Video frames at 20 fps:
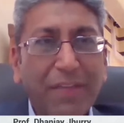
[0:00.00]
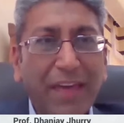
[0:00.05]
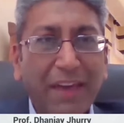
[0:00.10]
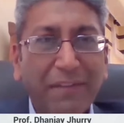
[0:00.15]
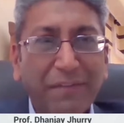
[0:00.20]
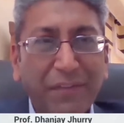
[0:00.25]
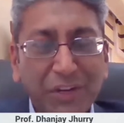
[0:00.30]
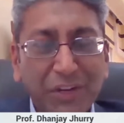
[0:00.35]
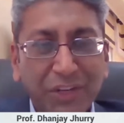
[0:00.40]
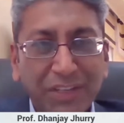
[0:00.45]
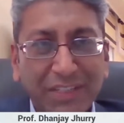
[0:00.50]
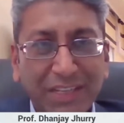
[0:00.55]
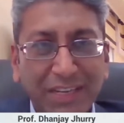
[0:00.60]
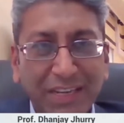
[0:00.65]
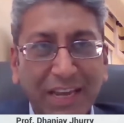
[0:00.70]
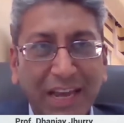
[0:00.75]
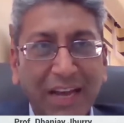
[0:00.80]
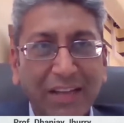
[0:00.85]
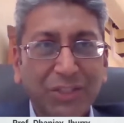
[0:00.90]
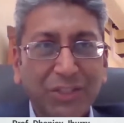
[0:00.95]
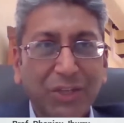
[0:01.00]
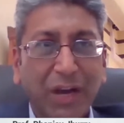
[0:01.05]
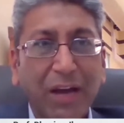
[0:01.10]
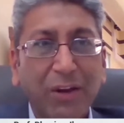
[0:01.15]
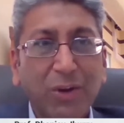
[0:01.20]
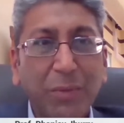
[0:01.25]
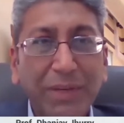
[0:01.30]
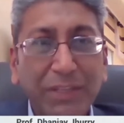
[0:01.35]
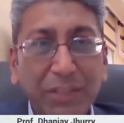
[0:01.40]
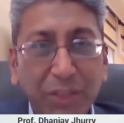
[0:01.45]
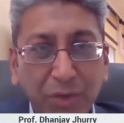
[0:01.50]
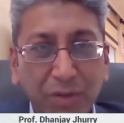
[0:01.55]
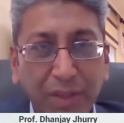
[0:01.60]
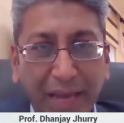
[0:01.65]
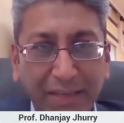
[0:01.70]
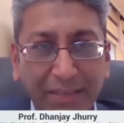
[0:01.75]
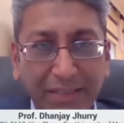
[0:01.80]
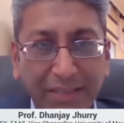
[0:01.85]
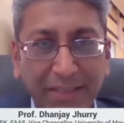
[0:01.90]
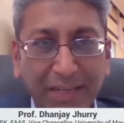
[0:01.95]
the efficiency. So how do we do
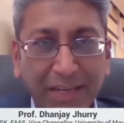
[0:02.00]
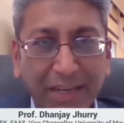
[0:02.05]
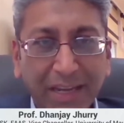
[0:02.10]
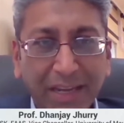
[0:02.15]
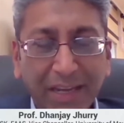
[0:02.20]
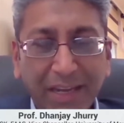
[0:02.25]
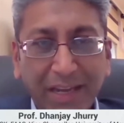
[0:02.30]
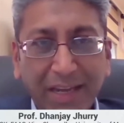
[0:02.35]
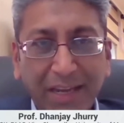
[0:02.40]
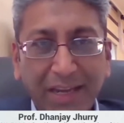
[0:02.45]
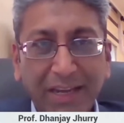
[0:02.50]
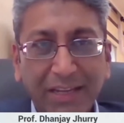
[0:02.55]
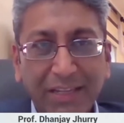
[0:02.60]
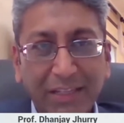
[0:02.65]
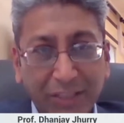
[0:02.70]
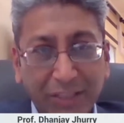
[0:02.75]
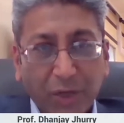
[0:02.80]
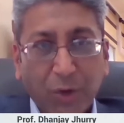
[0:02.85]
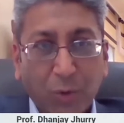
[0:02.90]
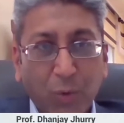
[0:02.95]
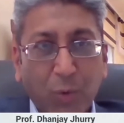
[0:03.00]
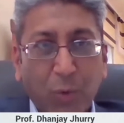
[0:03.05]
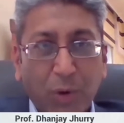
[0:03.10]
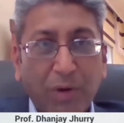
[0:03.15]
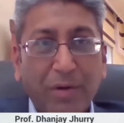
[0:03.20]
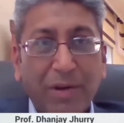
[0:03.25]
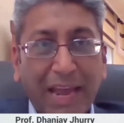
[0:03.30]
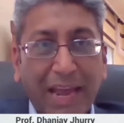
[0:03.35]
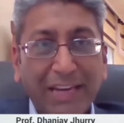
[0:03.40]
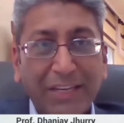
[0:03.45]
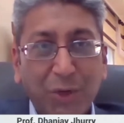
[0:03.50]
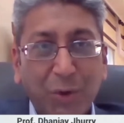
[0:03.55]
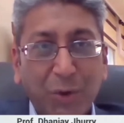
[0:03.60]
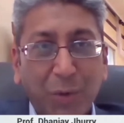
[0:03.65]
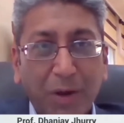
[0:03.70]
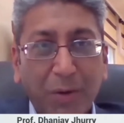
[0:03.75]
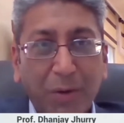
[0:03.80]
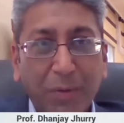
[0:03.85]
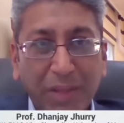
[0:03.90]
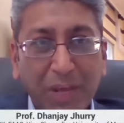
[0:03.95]
that? So we would like to
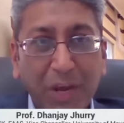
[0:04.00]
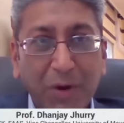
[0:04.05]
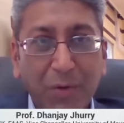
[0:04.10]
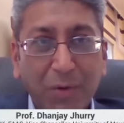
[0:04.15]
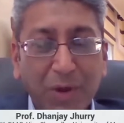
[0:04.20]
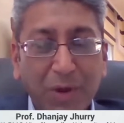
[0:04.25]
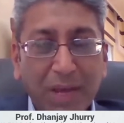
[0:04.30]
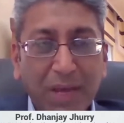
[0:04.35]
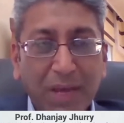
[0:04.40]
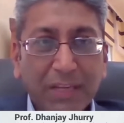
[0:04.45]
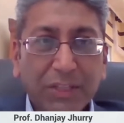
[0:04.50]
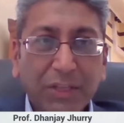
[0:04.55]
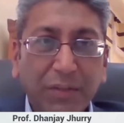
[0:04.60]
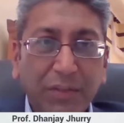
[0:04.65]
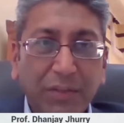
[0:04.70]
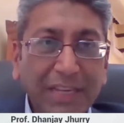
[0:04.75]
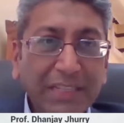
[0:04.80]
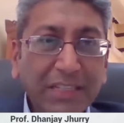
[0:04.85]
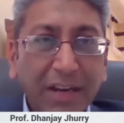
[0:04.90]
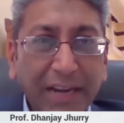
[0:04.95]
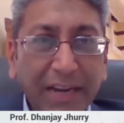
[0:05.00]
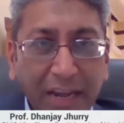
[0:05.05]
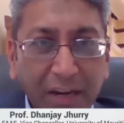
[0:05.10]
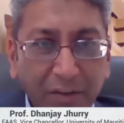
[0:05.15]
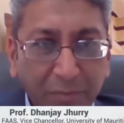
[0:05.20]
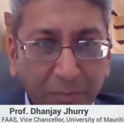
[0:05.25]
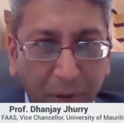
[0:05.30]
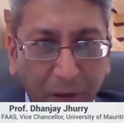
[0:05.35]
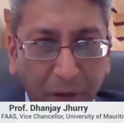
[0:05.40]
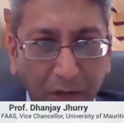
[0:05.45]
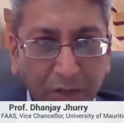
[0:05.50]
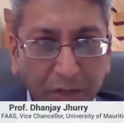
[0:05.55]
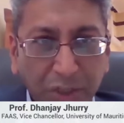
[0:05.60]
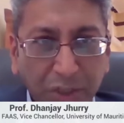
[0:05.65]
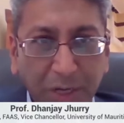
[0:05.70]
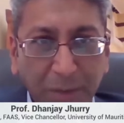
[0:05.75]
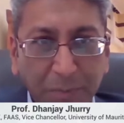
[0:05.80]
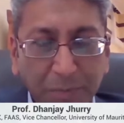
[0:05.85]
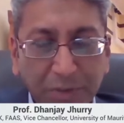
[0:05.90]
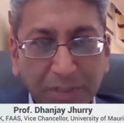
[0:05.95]
work with you. So these are kind of
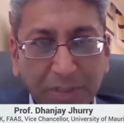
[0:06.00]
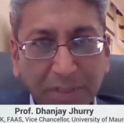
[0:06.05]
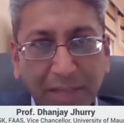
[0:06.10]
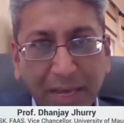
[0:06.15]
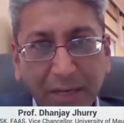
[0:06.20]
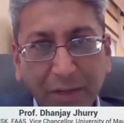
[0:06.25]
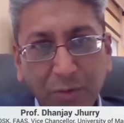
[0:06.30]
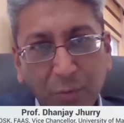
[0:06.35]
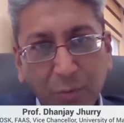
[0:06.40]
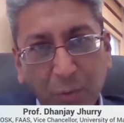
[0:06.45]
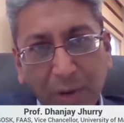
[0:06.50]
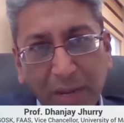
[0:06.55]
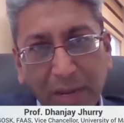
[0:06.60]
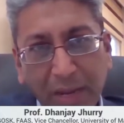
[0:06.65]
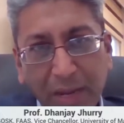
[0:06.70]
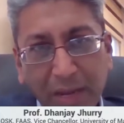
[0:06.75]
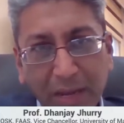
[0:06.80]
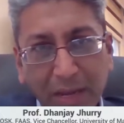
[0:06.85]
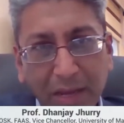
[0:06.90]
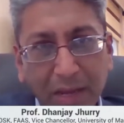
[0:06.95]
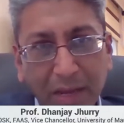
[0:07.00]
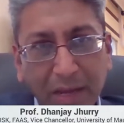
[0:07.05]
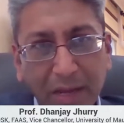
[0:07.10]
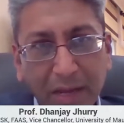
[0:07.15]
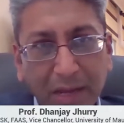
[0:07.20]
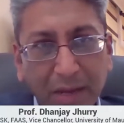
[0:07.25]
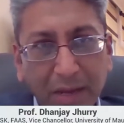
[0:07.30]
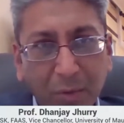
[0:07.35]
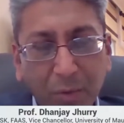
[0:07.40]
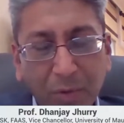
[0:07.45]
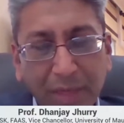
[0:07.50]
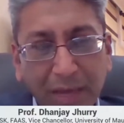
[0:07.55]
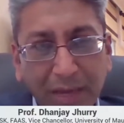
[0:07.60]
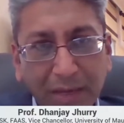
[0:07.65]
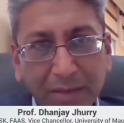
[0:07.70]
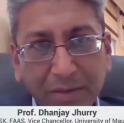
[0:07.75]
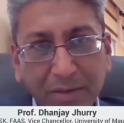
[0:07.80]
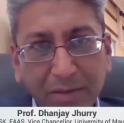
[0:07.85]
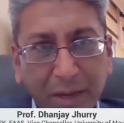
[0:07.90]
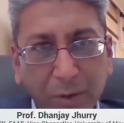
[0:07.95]
partnerships that we
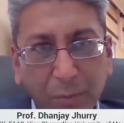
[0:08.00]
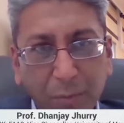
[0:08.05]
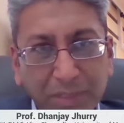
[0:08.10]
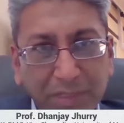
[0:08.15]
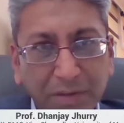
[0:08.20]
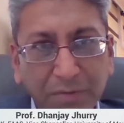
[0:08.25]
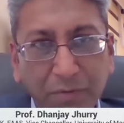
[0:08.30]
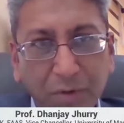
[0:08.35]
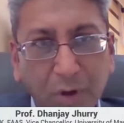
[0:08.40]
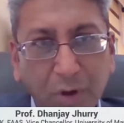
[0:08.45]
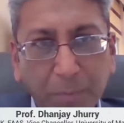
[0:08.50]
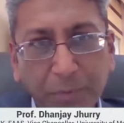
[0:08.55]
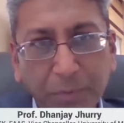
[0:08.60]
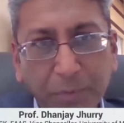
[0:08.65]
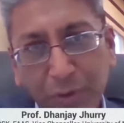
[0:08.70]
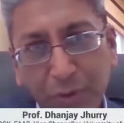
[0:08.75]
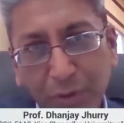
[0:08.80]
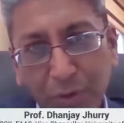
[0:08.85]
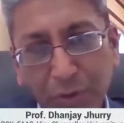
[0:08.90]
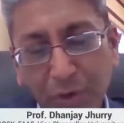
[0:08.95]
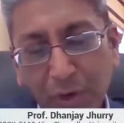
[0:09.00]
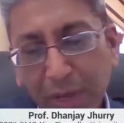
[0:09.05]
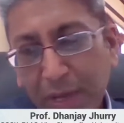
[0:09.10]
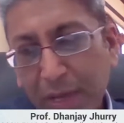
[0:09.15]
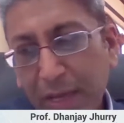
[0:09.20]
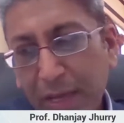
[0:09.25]
develop to